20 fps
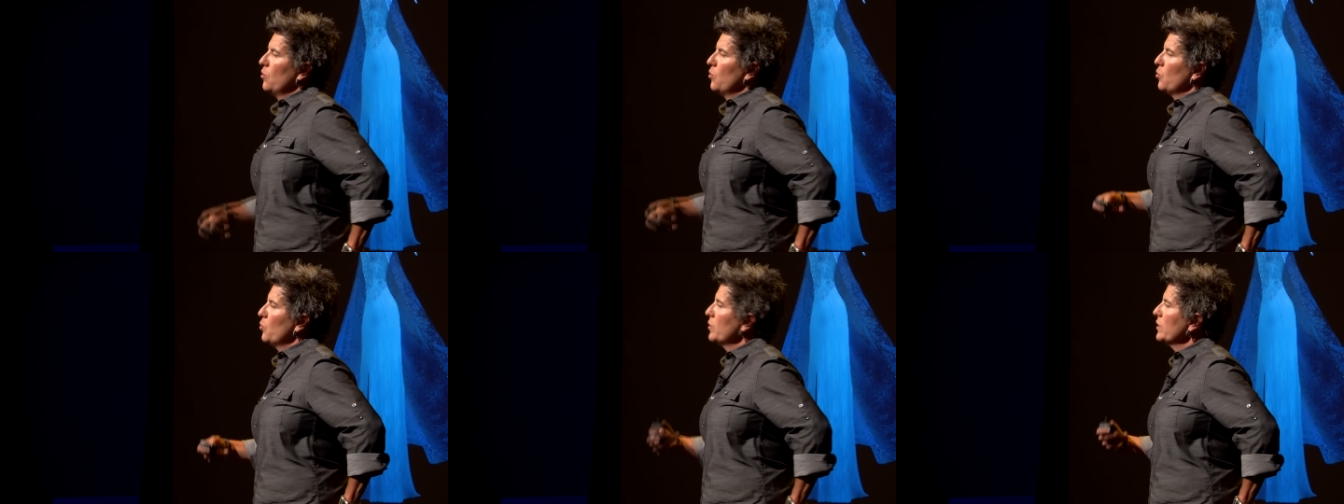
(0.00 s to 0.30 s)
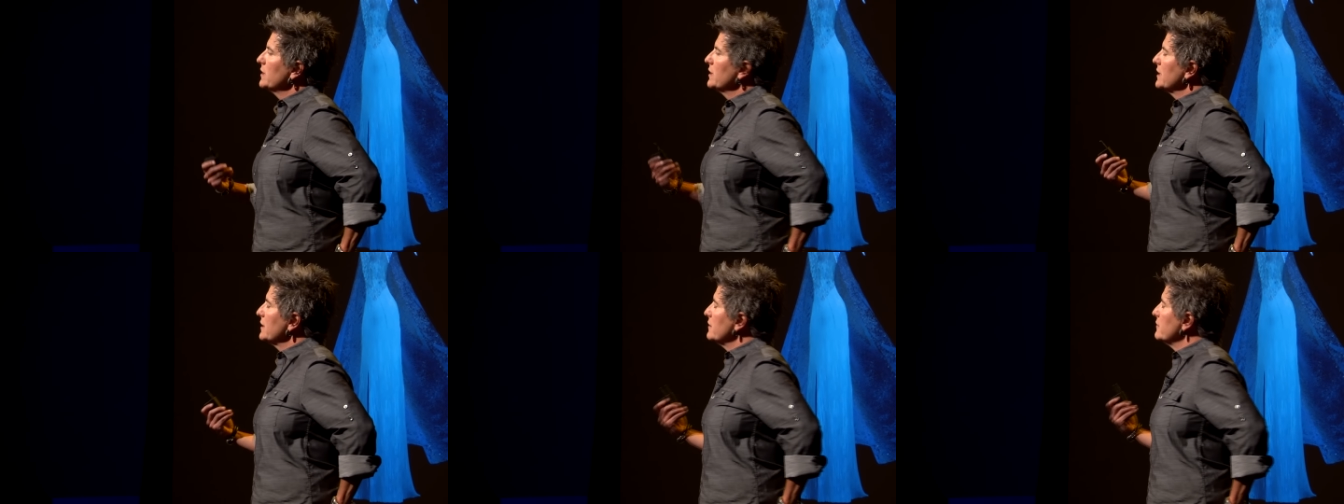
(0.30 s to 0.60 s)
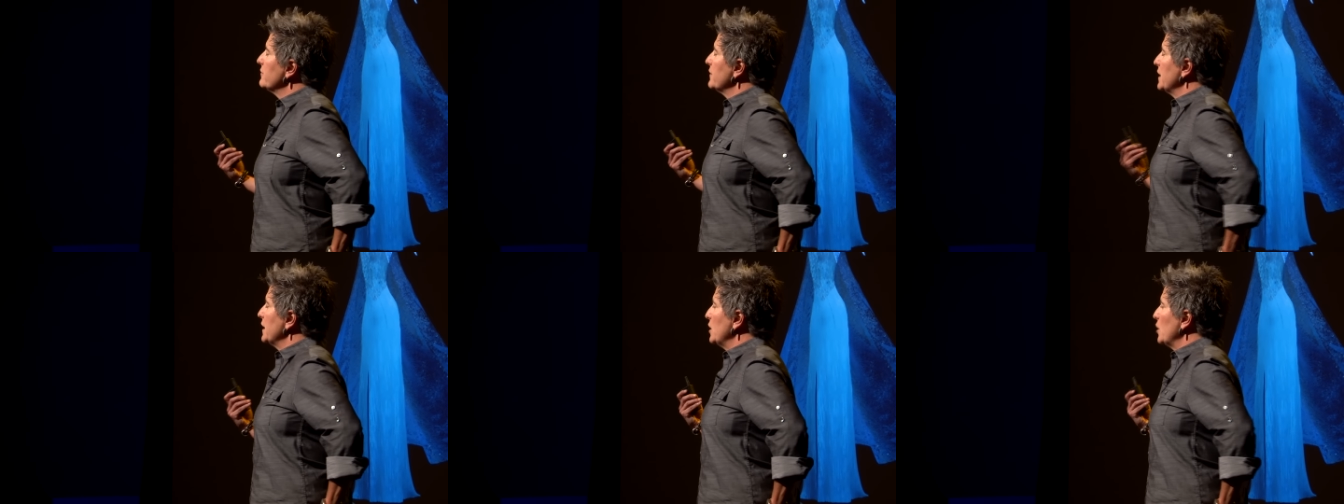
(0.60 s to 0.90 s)
We
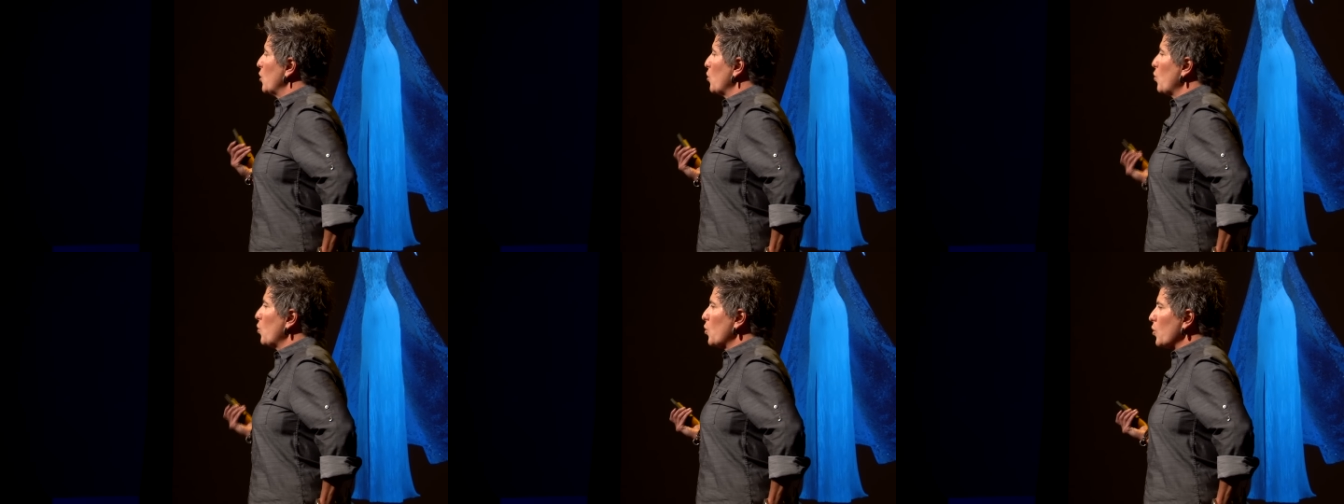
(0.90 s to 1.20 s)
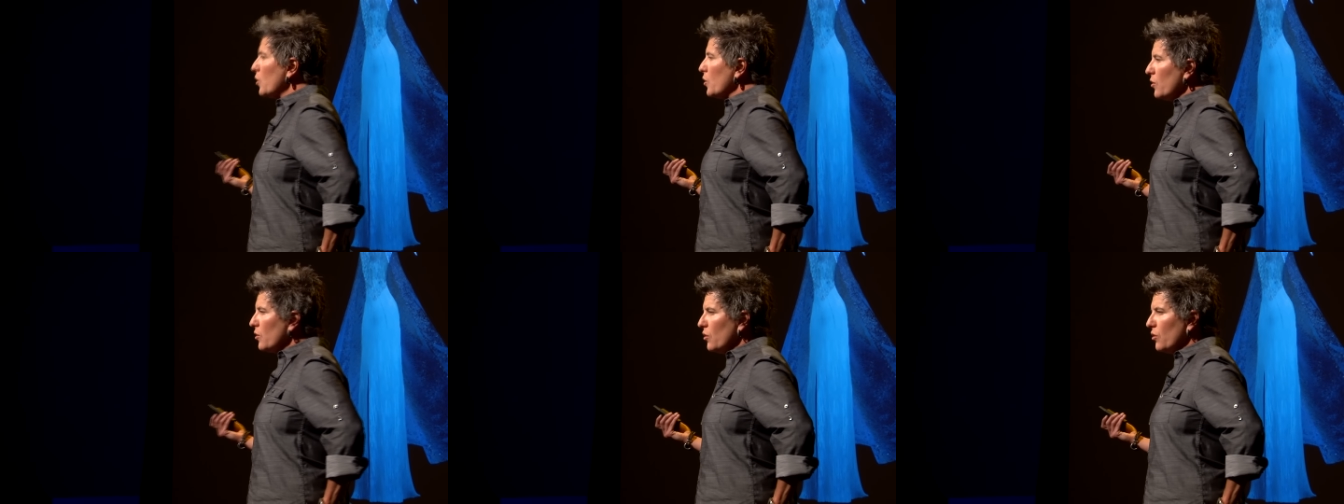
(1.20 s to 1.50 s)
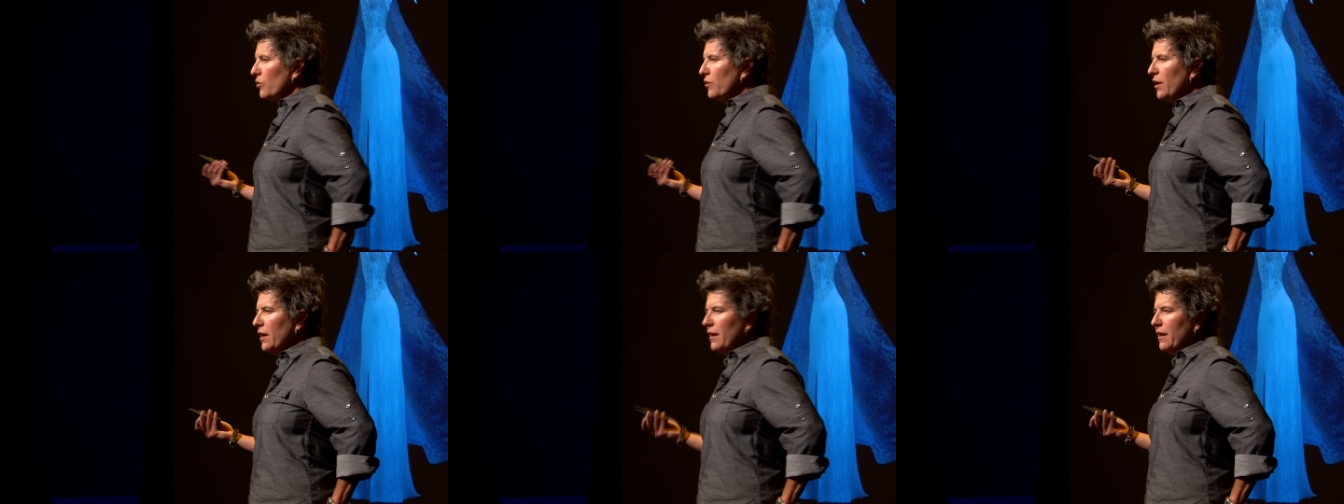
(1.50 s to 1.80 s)
live in a
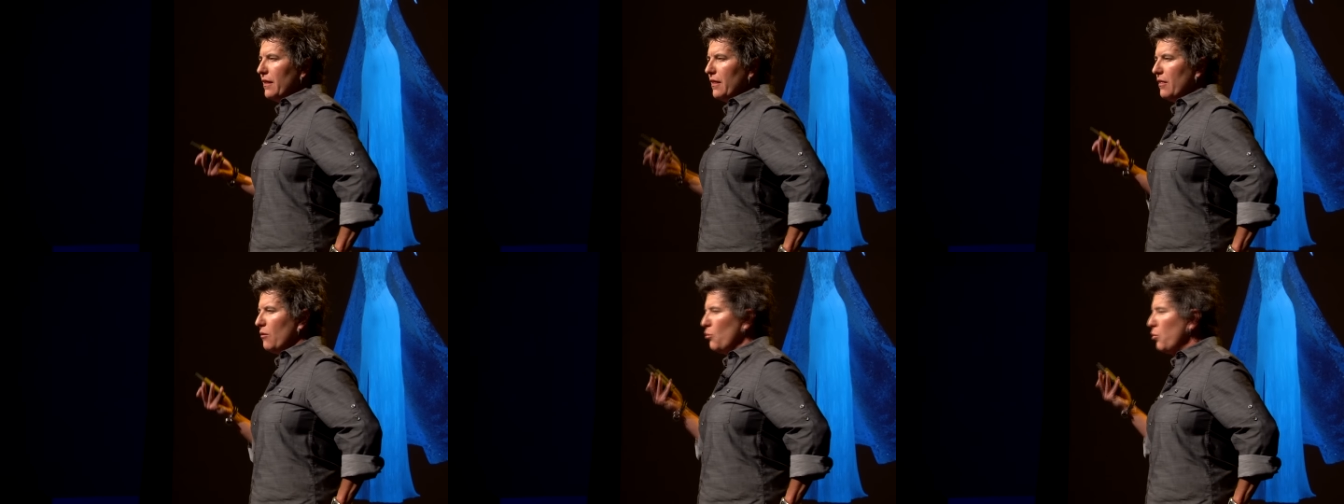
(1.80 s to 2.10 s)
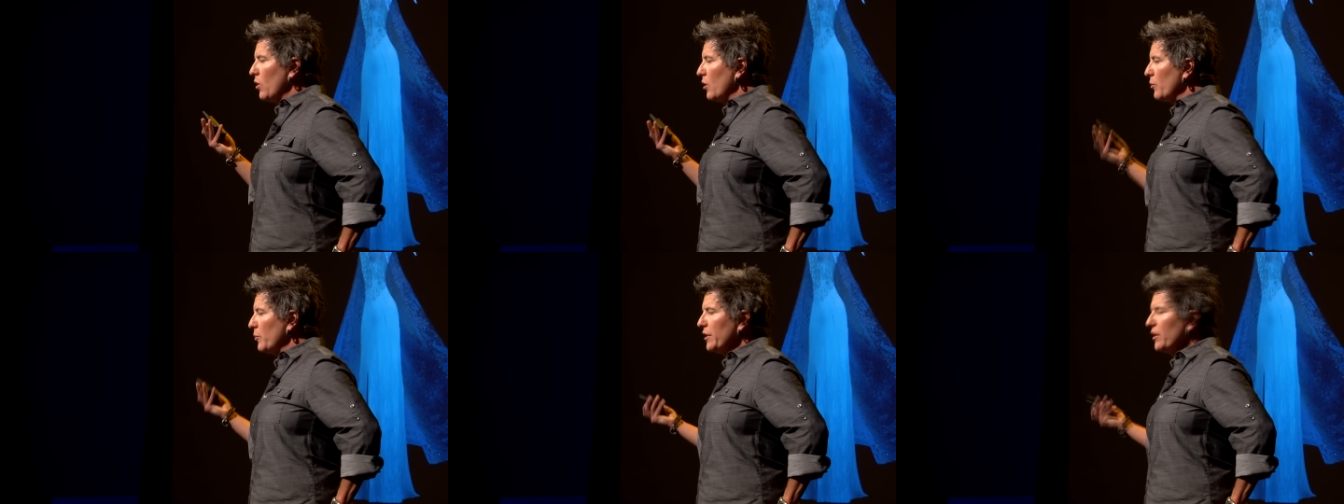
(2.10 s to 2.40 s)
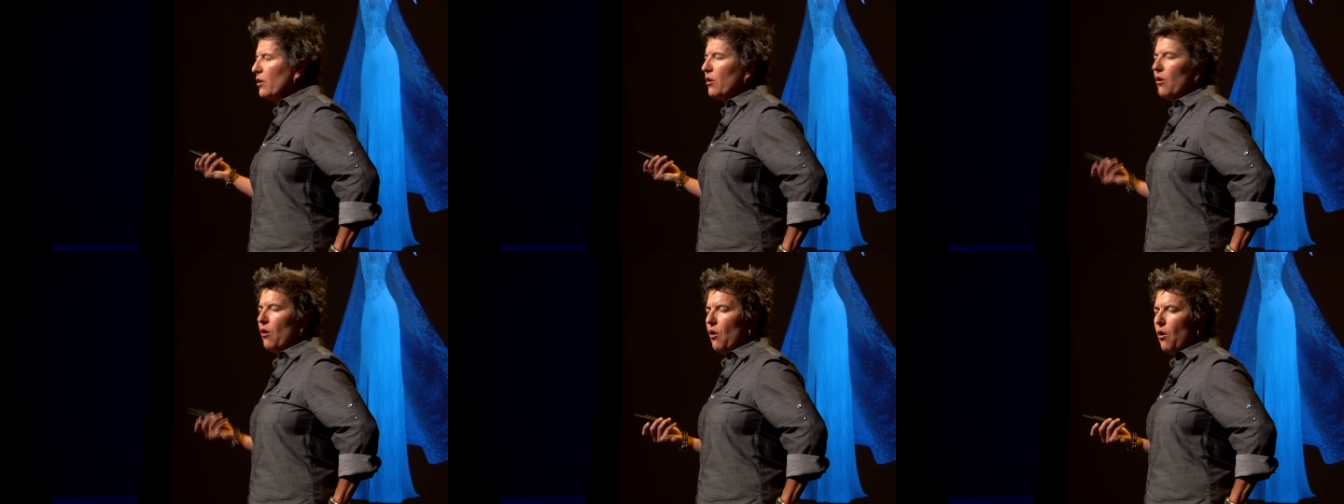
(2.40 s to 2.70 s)
world where we
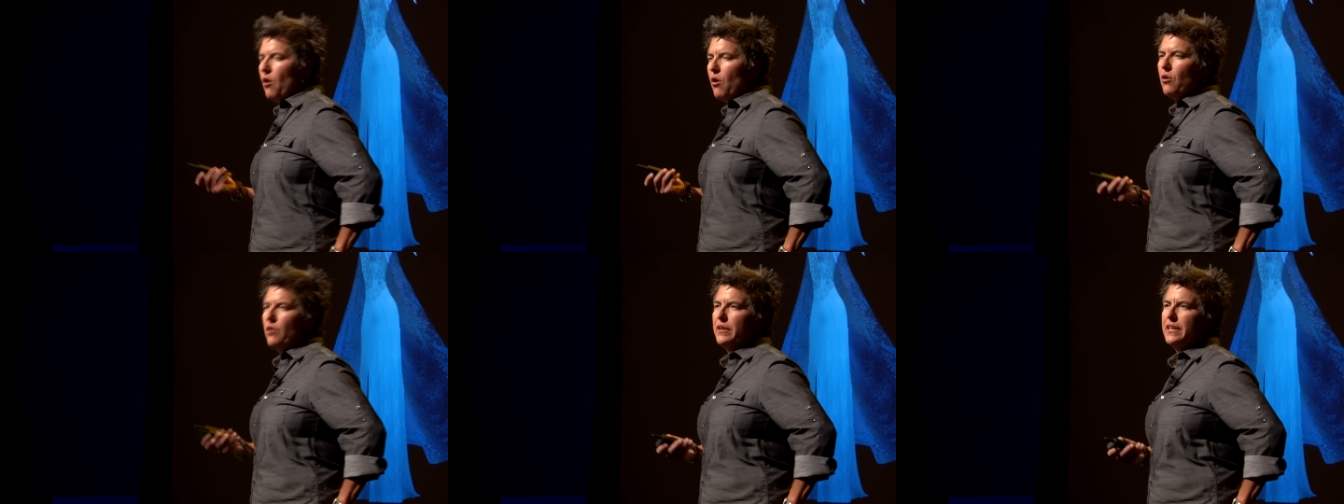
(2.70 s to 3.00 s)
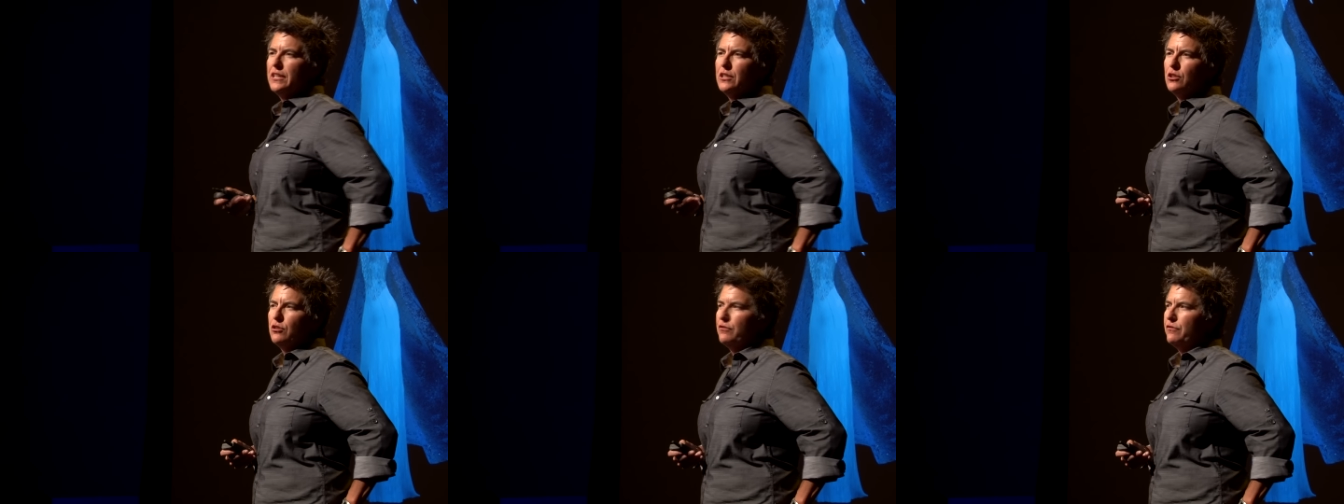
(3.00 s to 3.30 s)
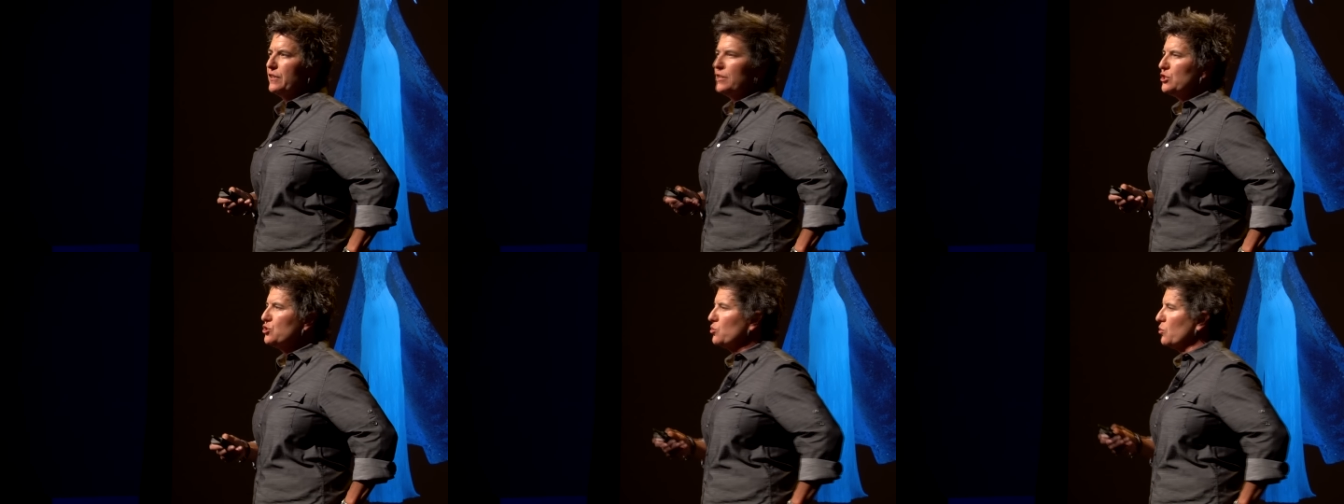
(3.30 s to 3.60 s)
are all
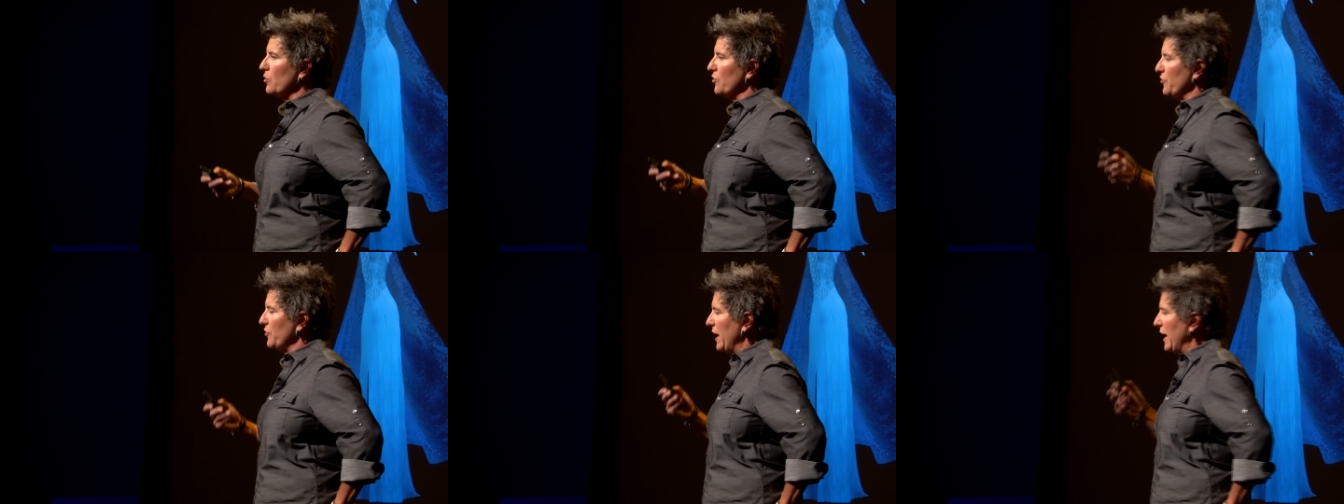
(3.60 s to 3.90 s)
individuals,